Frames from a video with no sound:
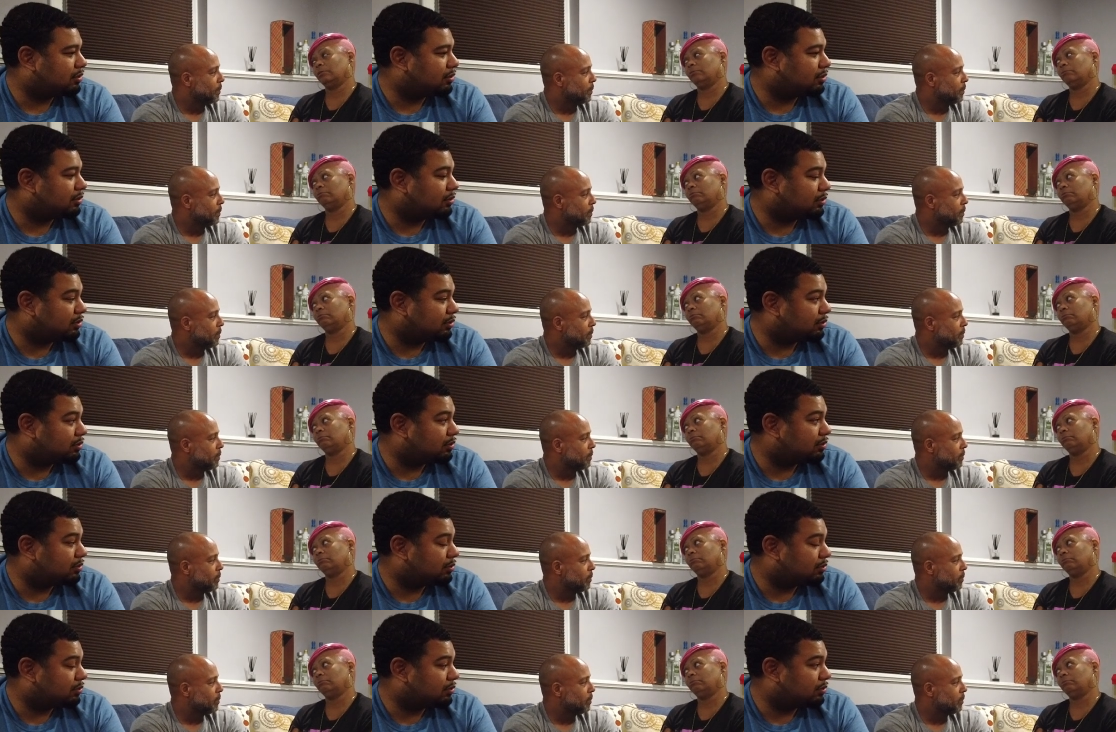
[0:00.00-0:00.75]

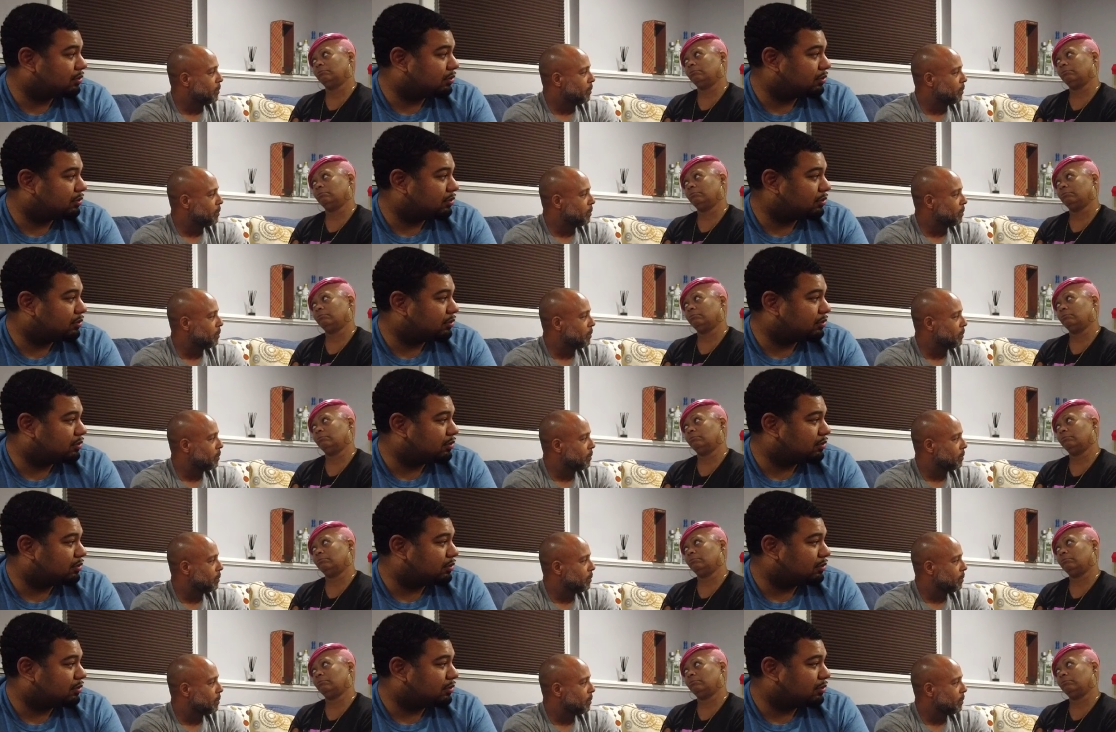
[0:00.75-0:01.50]

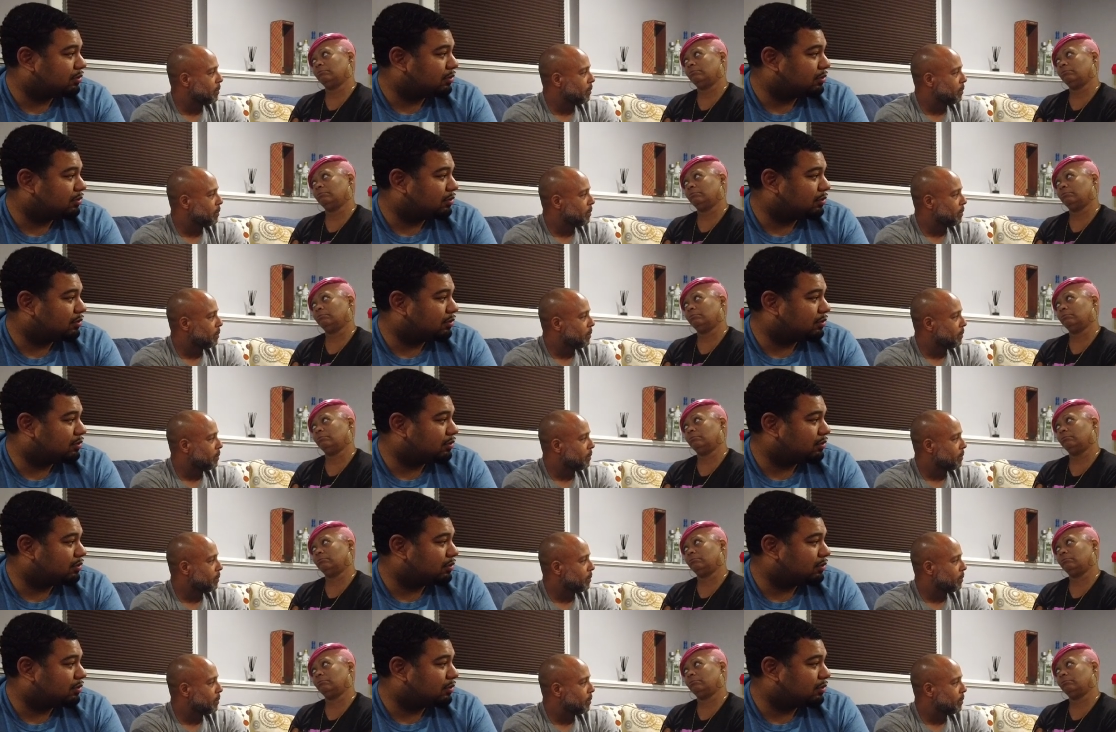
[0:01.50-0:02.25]

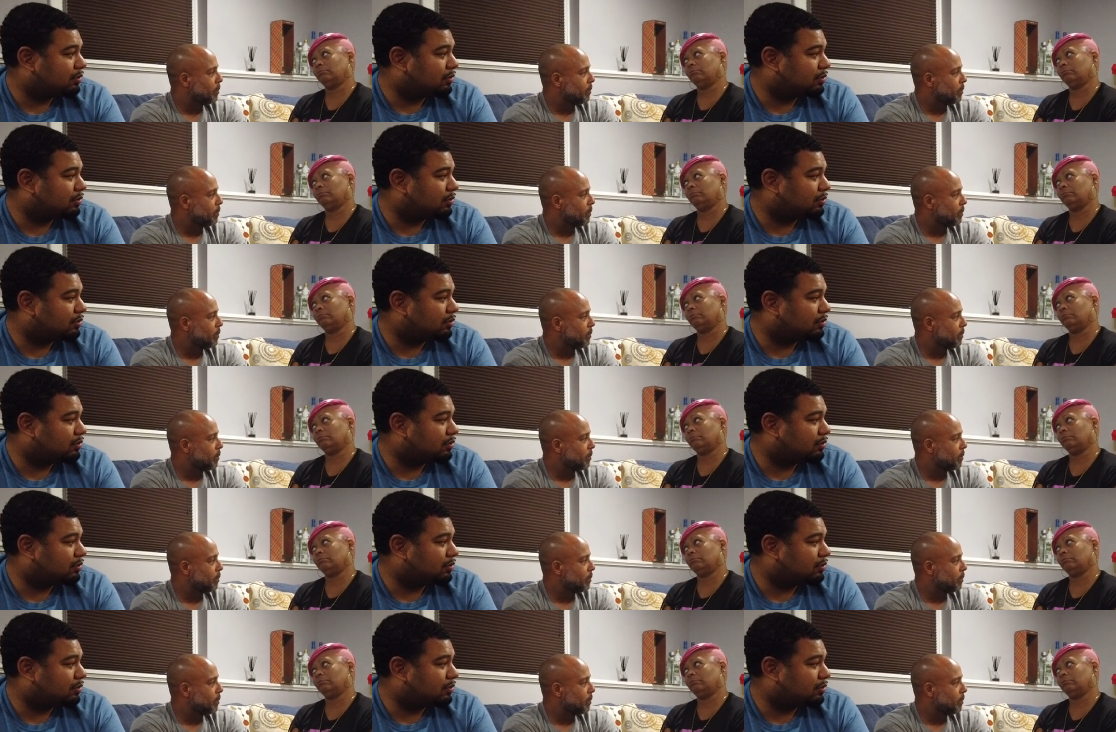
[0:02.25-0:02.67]
Nothing is said.